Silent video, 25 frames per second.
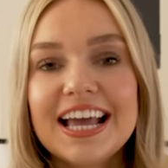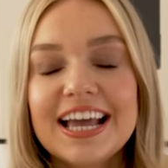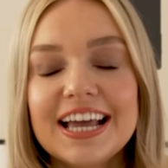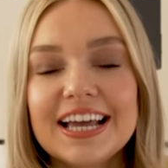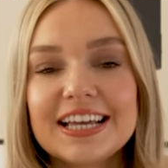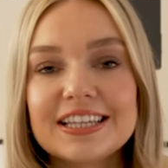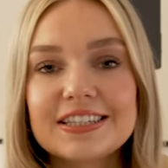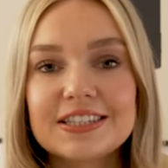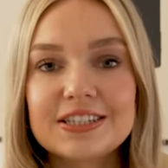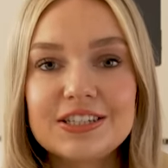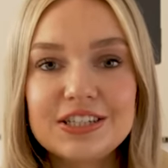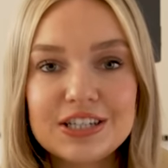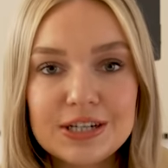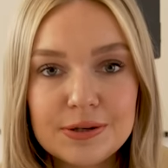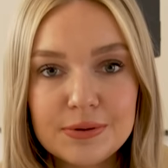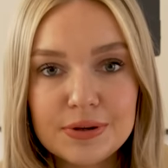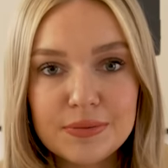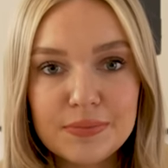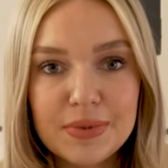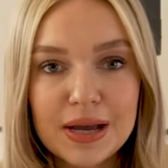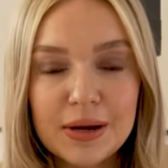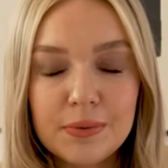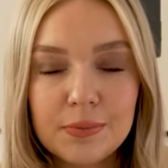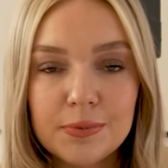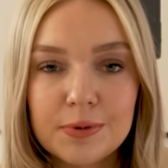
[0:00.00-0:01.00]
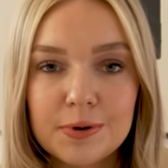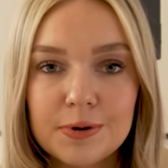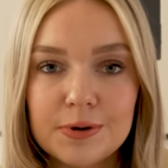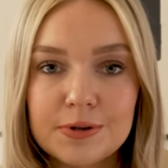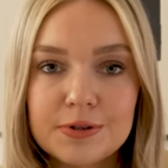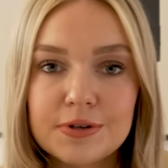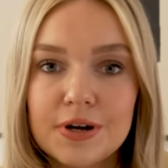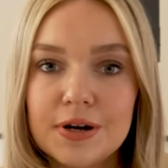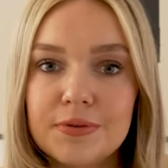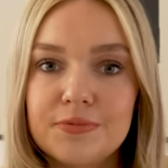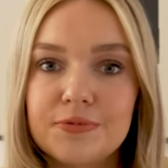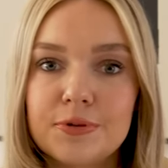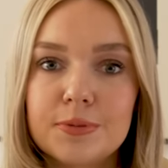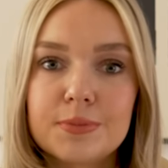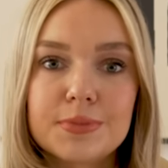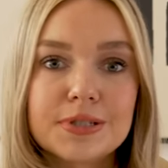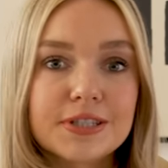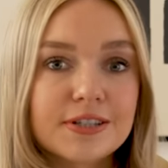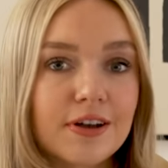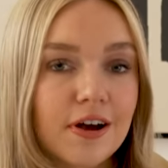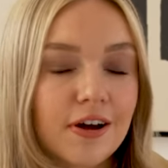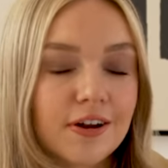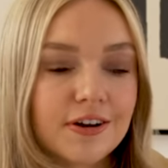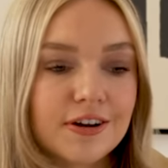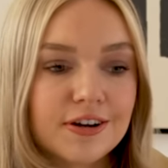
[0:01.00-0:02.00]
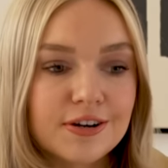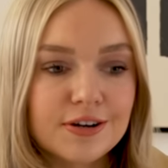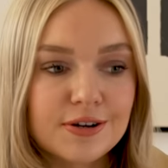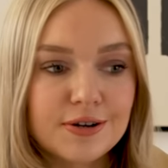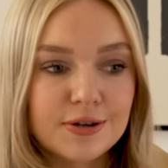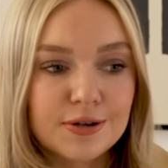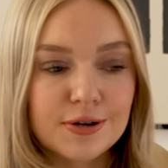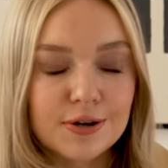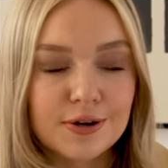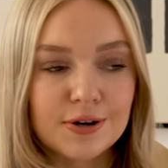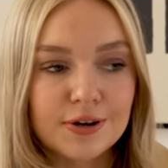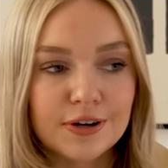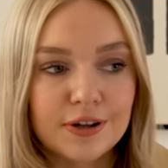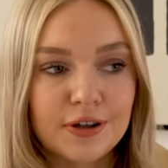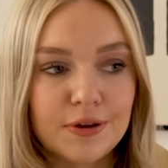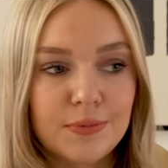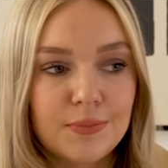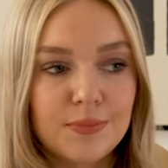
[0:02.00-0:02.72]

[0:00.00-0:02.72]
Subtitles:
It's new in my wardrobe from Sana New York.